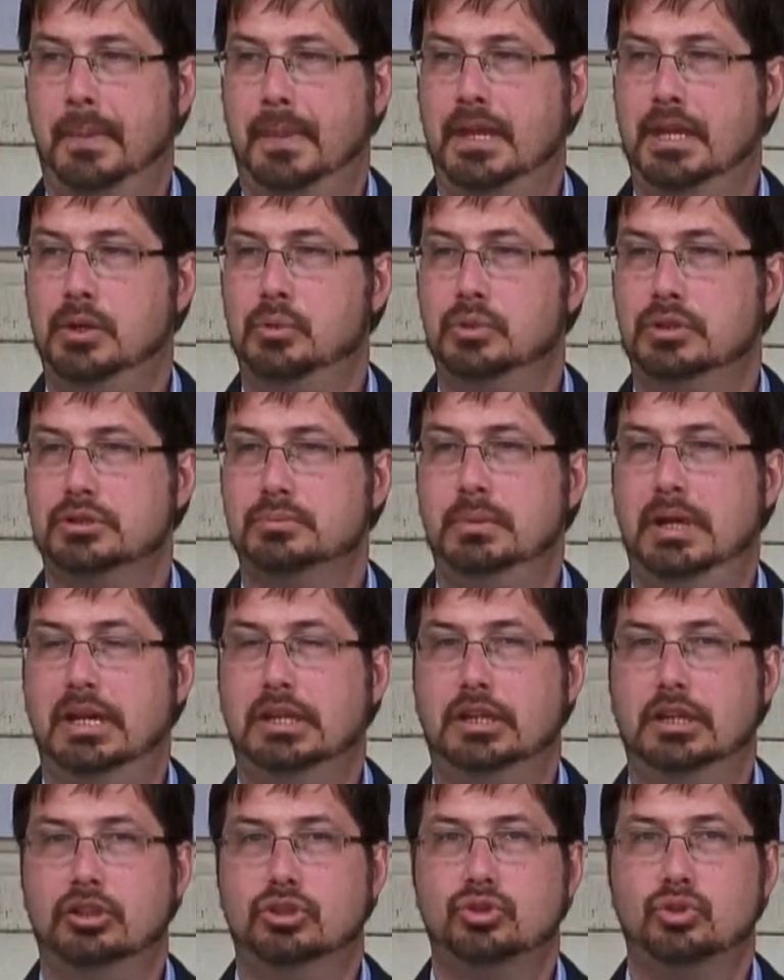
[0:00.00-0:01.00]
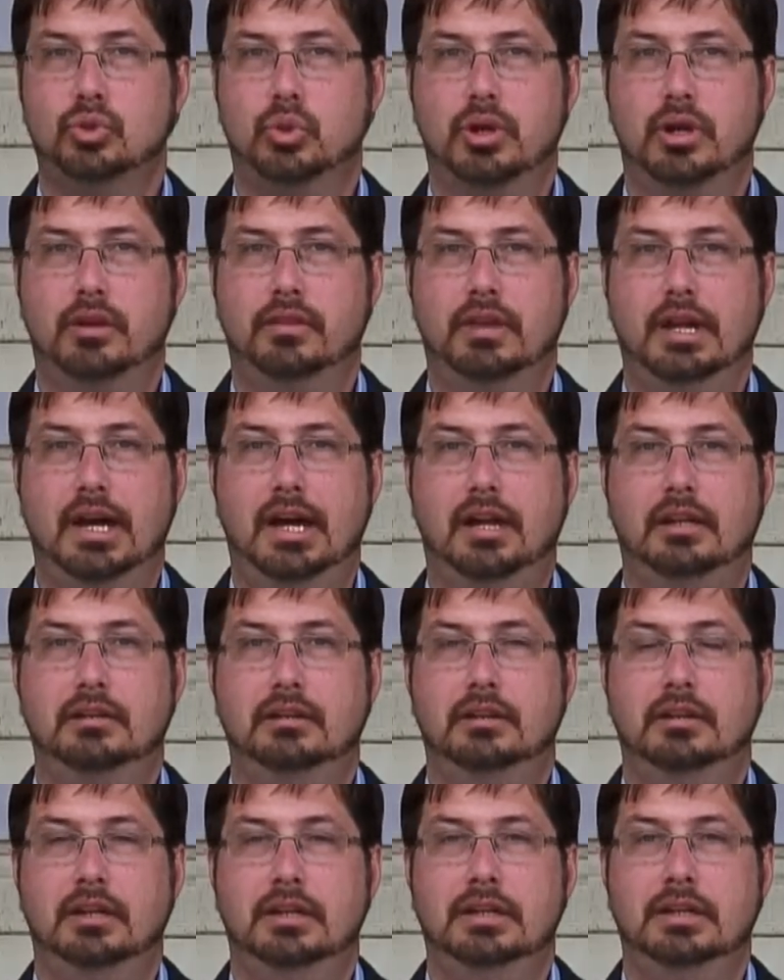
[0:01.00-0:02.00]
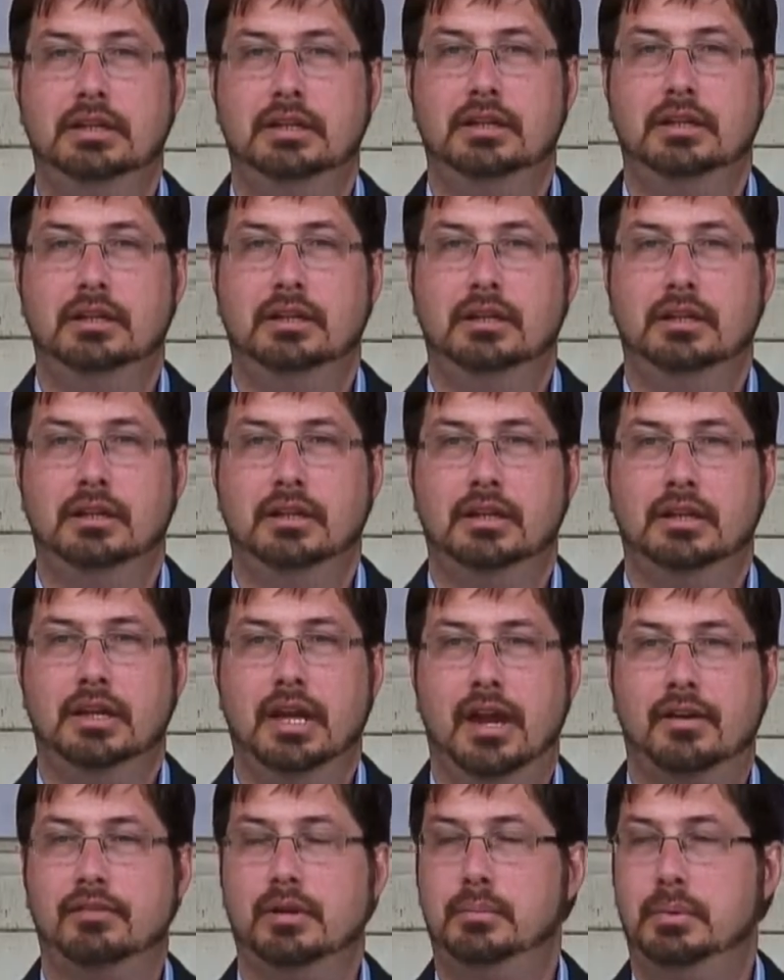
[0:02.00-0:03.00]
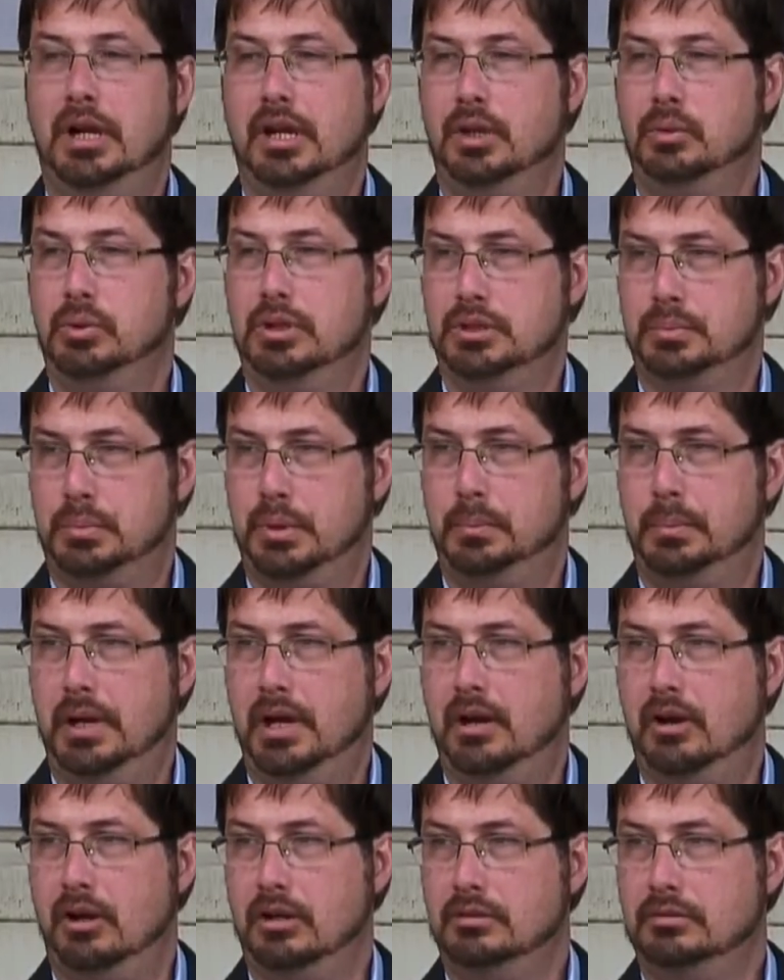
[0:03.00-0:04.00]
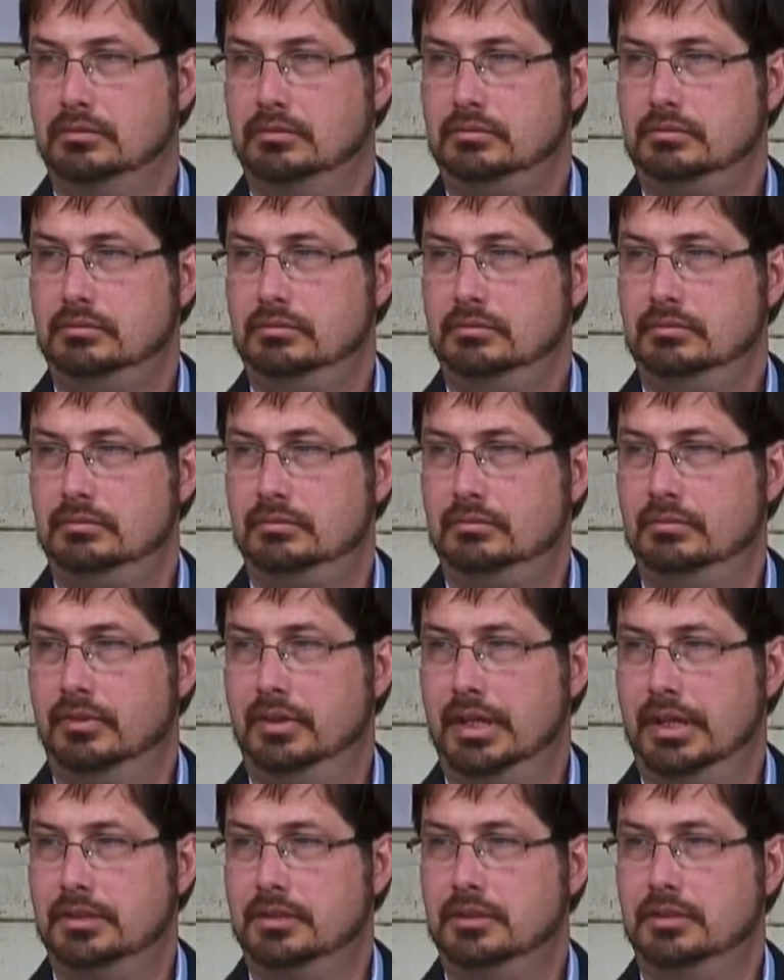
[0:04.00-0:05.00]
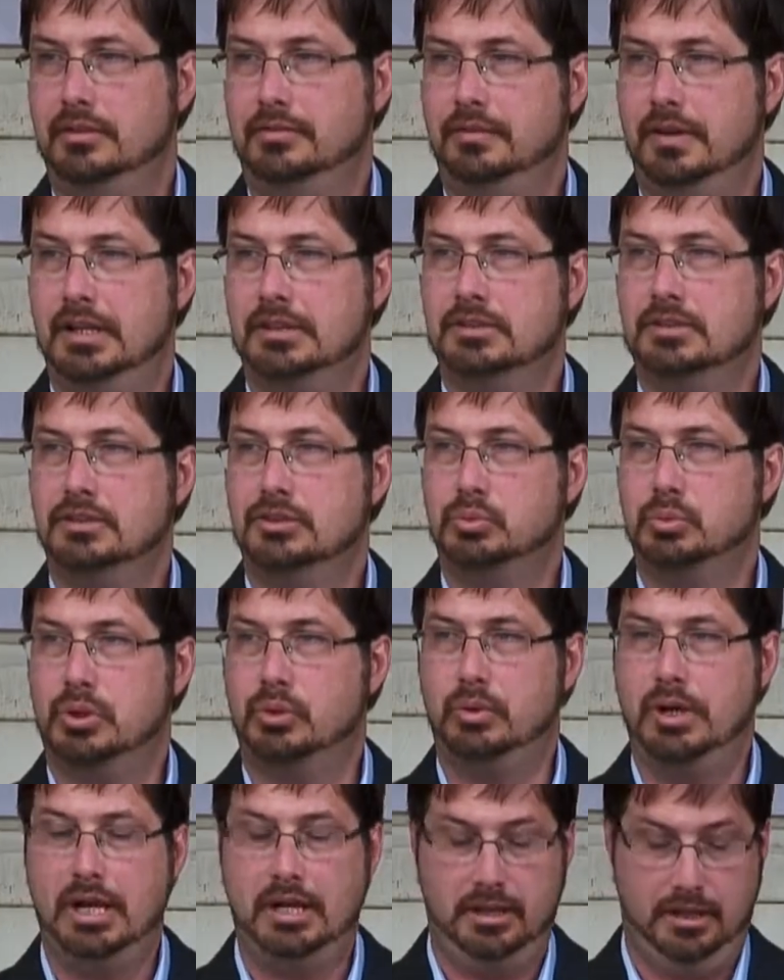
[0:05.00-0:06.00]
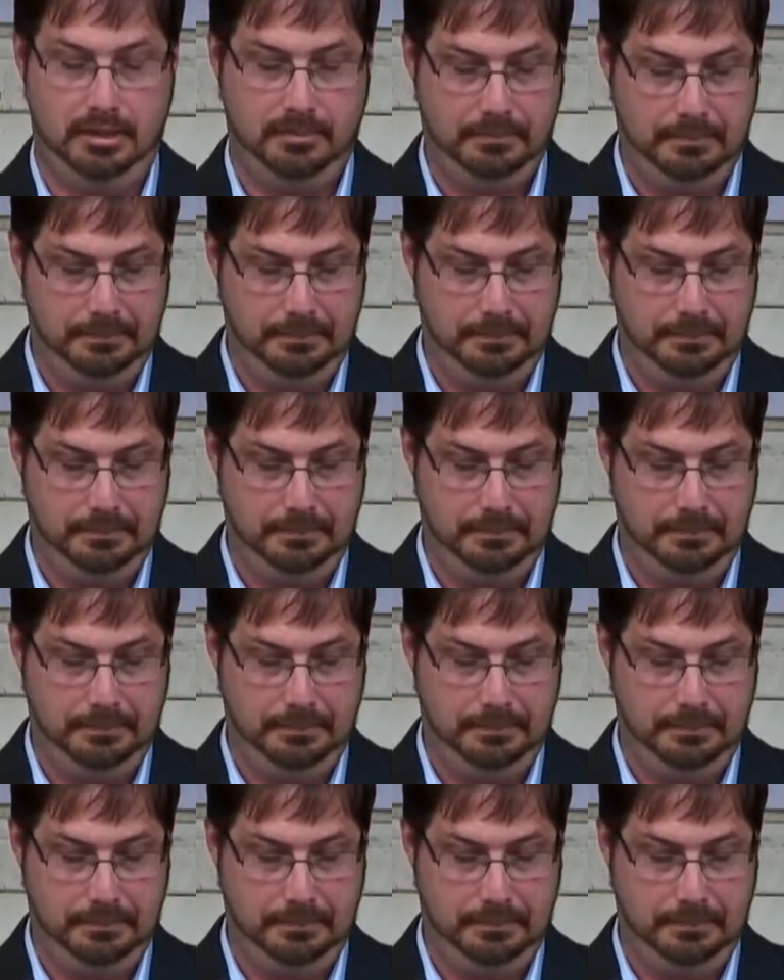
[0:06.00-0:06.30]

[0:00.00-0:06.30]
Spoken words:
He was making sure that everybody was prepared, that the defenses were ready.